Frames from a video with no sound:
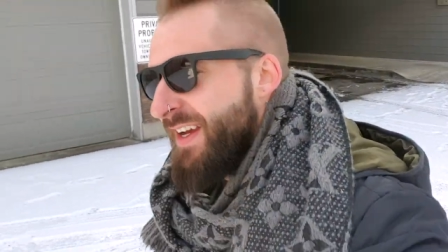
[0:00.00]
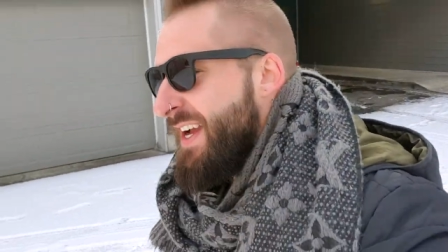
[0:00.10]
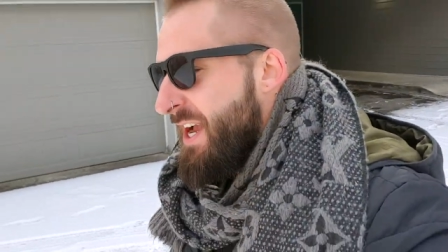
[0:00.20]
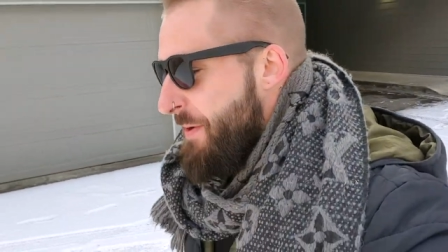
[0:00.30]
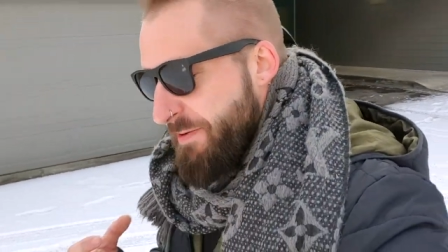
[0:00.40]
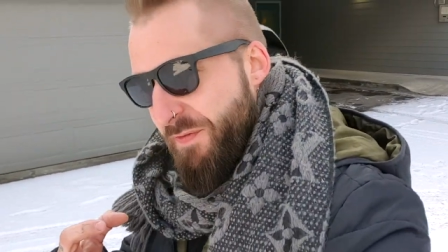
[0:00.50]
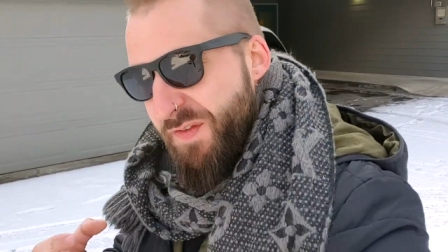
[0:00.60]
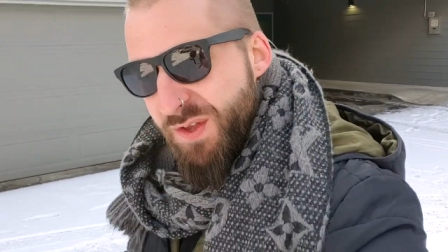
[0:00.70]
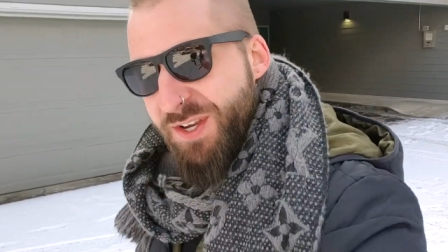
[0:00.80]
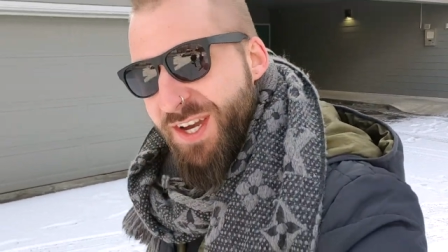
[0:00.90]
It makes me feel
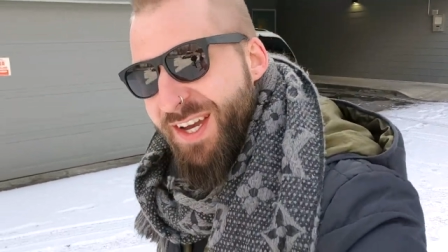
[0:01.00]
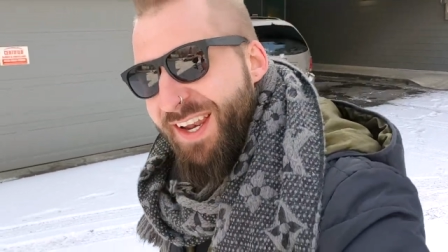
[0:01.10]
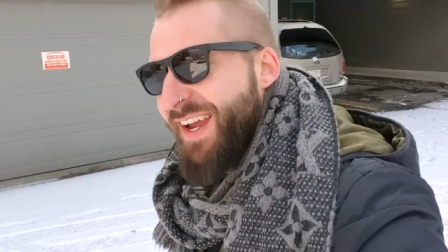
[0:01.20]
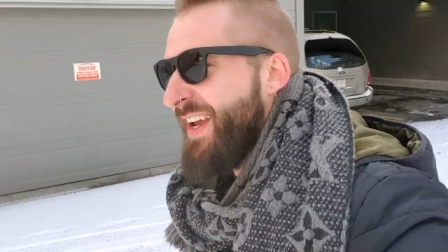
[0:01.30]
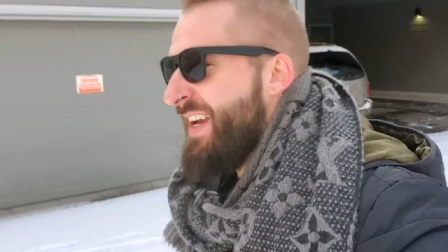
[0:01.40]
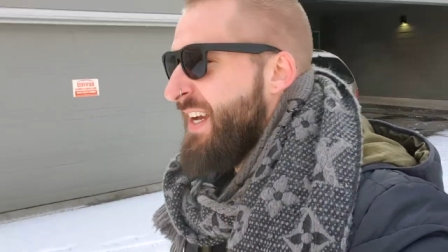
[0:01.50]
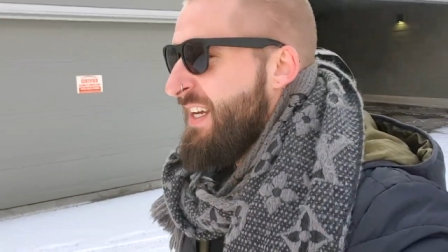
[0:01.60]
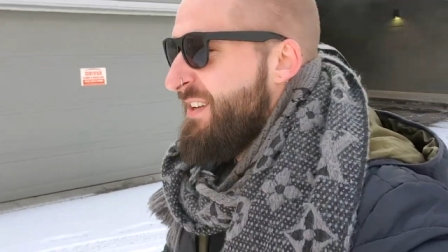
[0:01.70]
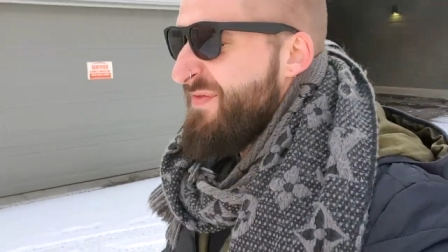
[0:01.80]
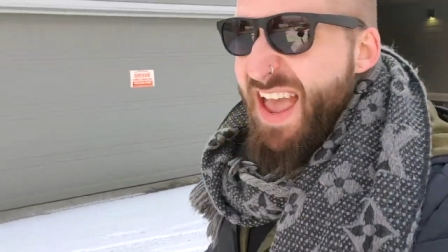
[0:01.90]
good.
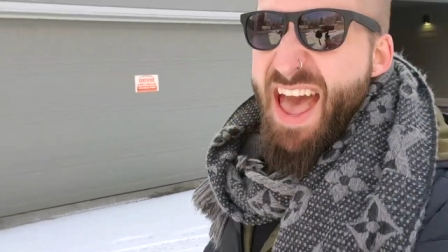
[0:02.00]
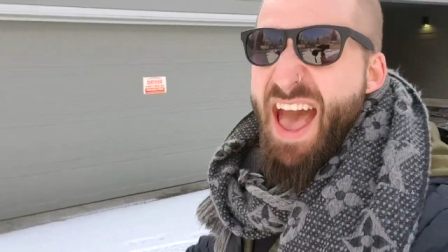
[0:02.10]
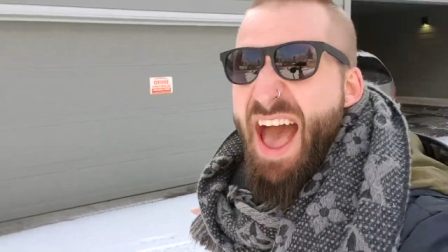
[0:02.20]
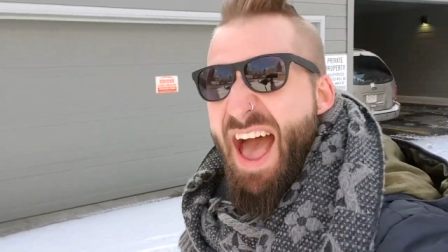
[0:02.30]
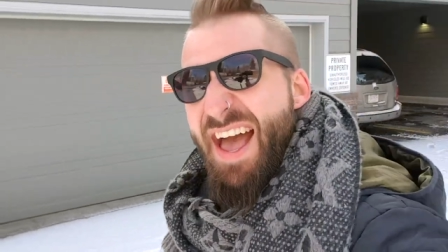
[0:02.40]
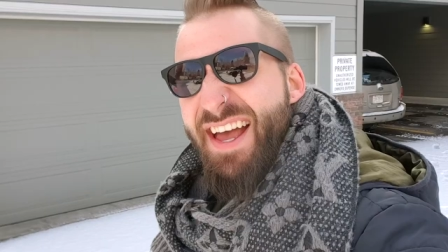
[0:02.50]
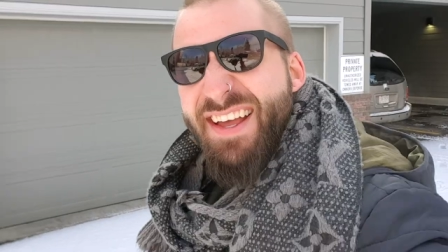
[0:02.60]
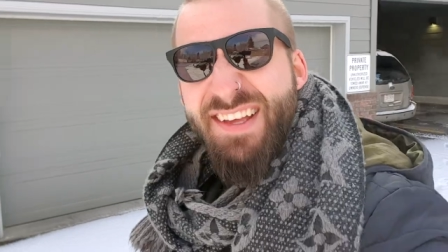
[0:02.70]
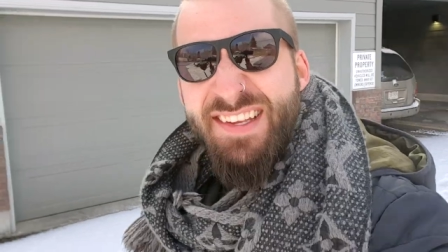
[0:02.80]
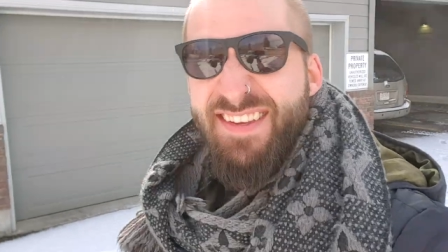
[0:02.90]
Yeah,
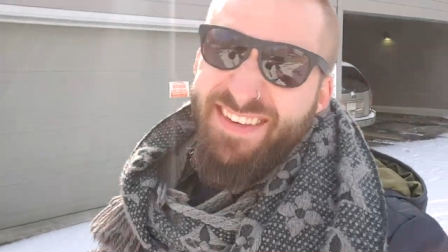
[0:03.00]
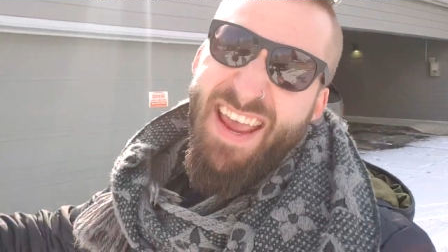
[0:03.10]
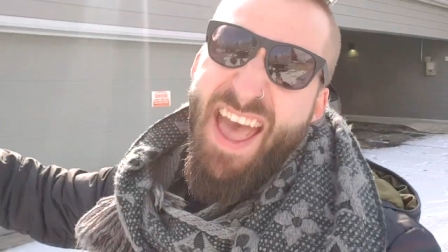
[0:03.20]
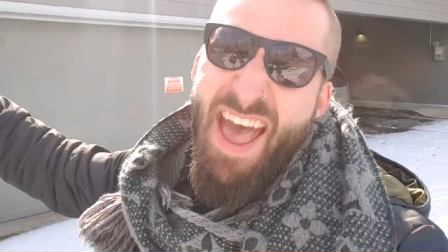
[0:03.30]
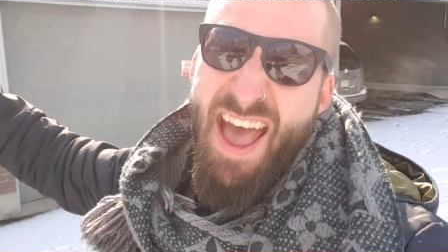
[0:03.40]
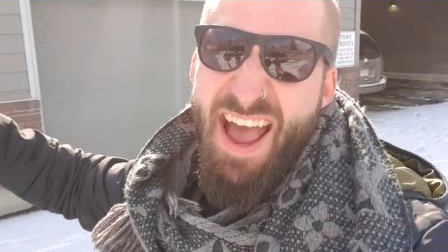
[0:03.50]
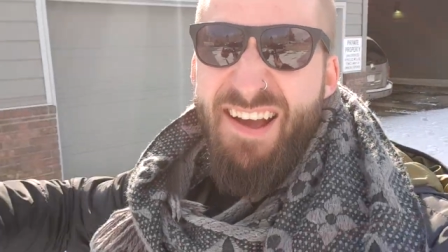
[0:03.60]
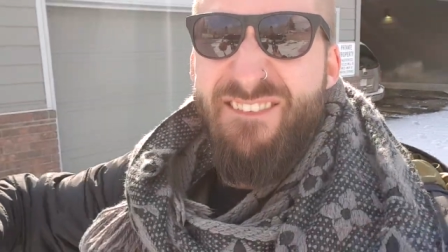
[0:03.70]
yeah.